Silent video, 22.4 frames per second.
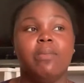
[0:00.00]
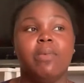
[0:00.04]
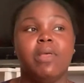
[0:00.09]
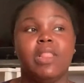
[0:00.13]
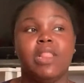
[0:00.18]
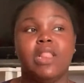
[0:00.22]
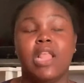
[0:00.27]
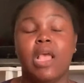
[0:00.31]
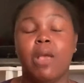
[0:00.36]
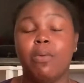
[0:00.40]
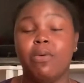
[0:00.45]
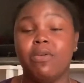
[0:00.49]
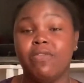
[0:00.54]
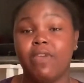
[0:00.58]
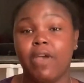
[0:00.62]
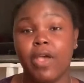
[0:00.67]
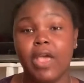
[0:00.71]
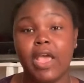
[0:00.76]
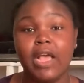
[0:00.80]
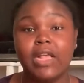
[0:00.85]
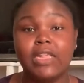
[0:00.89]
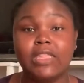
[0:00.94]
They were
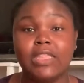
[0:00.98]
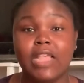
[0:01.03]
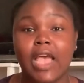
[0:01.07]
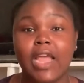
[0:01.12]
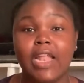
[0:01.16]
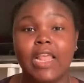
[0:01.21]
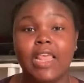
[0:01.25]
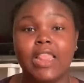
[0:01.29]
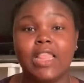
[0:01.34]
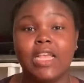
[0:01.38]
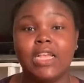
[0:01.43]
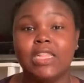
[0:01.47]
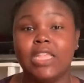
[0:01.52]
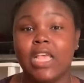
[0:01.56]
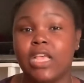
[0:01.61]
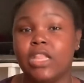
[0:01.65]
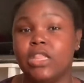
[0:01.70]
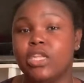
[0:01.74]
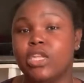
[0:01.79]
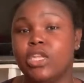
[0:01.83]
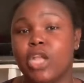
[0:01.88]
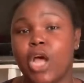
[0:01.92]
very excited. They say
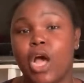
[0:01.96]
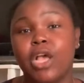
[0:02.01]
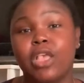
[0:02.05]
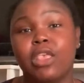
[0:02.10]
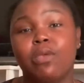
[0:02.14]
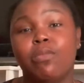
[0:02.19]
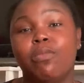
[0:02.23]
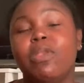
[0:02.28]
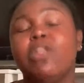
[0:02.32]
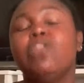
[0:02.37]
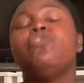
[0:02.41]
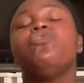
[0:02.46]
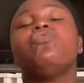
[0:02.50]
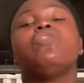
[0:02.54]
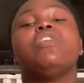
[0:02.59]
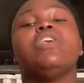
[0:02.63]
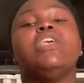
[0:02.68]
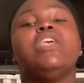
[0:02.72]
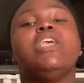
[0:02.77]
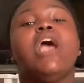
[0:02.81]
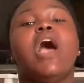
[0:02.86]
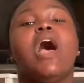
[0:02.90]
in the
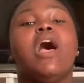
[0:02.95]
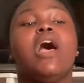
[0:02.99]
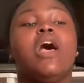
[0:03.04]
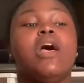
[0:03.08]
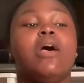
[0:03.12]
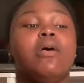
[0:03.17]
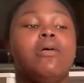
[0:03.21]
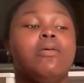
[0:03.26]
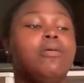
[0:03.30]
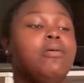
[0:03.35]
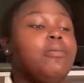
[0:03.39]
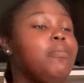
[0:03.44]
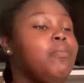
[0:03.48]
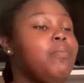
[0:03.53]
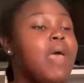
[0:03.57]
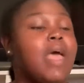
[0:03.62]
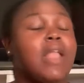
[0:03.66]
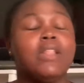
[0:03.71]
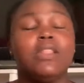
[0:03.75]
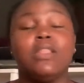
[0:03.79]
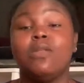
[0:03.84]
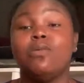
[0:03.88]
documentary,
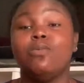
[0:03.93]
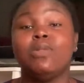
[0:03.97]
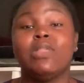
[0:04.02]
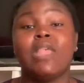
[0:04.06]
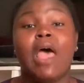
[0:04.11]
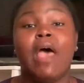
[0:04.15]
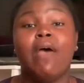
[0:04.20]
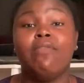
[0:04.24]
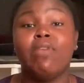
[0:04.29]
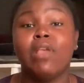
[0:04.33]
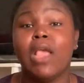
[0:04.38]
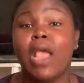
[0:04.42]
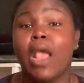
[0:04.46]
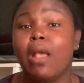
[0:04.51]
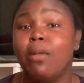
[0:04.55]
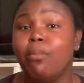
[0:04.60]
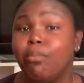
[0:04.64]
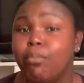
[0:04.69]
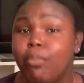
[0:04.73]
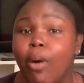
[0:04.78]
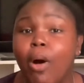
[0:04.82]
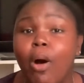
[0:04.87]
Madeleine was having a
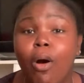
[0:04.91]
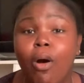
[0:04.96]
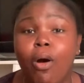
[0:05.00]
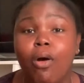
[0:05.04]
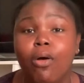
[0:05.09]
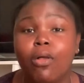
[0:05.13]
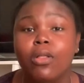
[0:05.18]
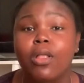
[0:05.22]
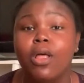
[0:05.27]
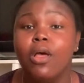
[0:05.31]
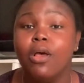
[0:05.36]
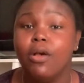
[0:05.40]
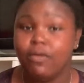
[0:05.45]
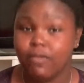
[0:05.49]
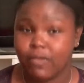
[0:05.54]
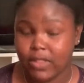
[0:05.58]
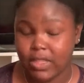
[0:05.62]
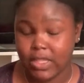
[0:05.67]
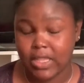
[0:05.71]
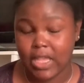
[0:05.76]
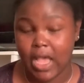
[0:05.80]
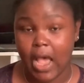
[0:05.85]
ball for
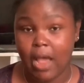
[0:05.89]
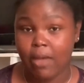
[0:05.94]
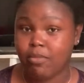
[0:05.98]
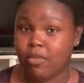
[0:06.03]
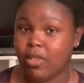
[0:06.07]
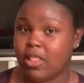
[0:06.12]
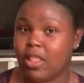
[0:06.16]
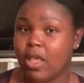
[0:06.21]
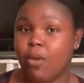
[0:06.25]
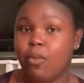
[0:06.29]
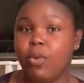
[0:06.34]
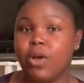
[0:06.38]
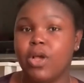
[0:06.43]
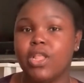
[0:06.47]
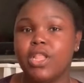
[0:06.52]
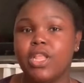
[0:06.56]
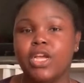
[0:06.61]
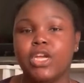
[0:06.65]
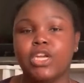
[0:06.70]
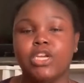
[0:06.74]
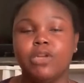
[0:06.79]
the time that they were there.